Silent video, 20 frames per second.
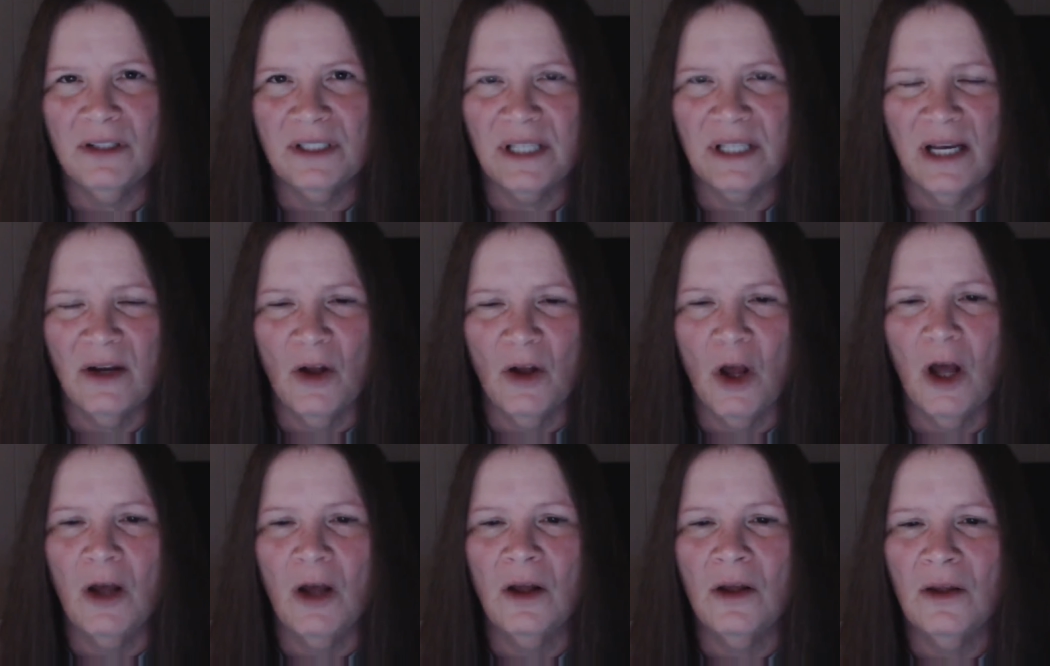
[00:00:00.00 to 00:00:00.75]

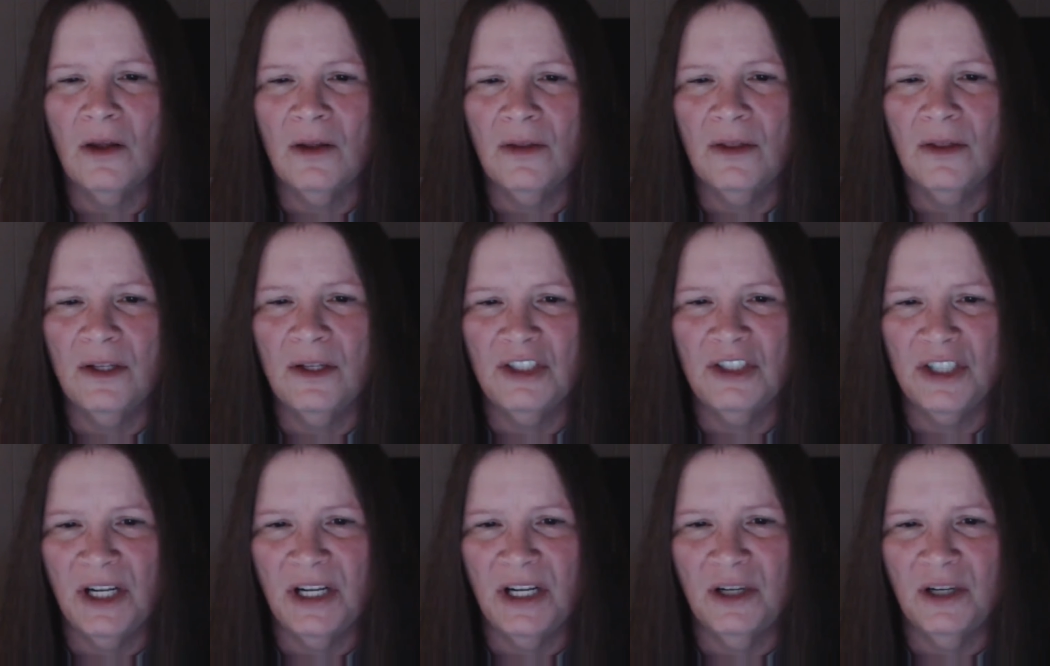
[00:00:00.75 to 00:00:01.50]
All the genetic
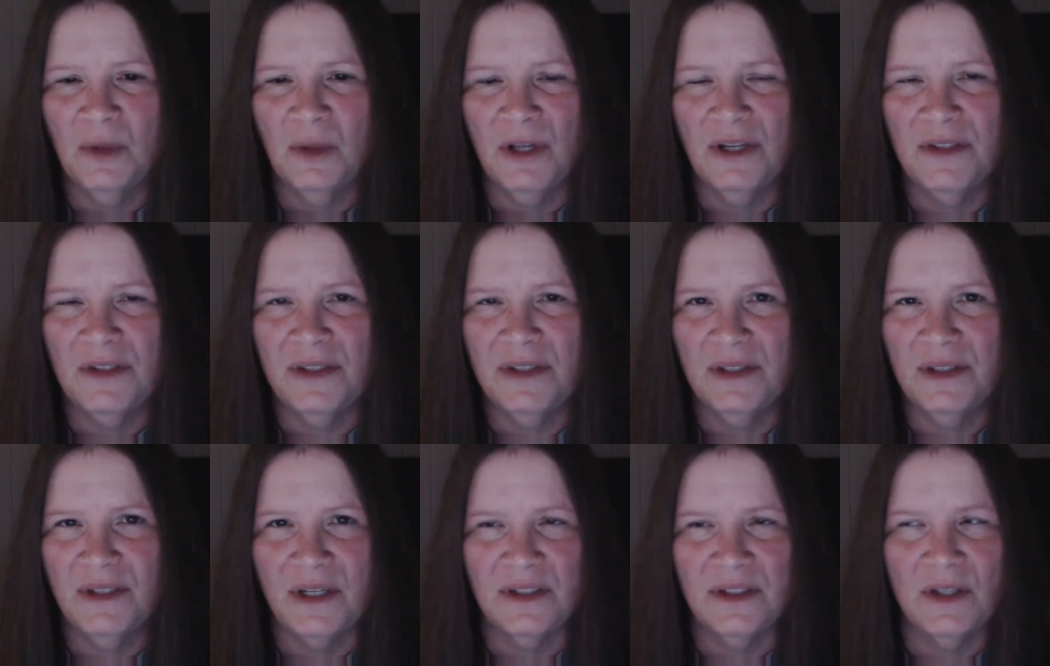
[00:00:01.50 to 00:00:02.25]
places, I saw
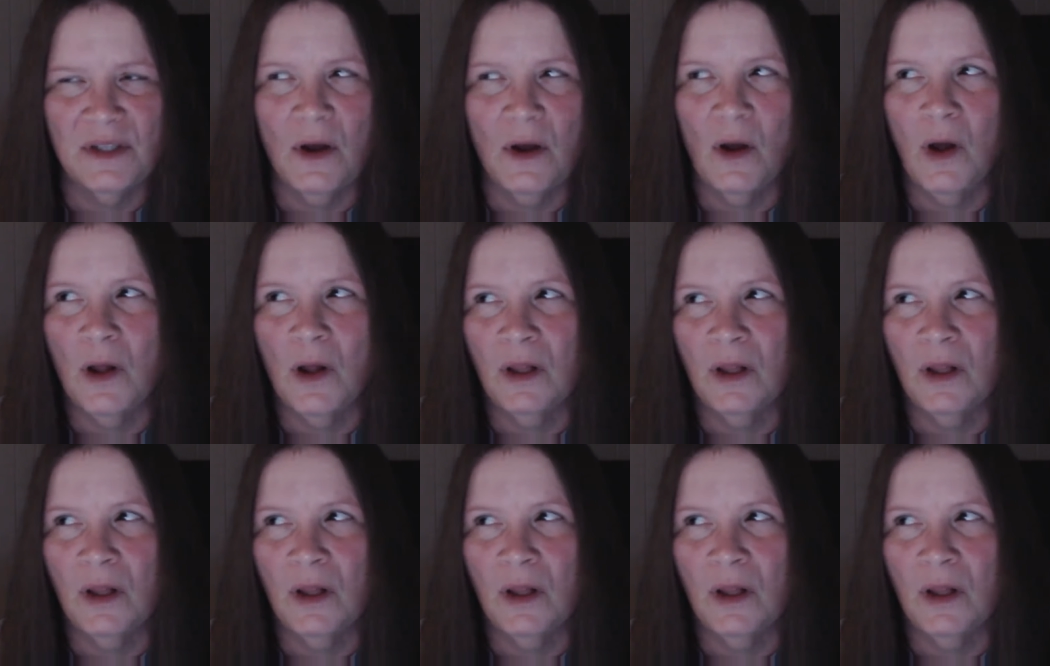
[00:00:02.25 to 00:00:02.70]
all of them.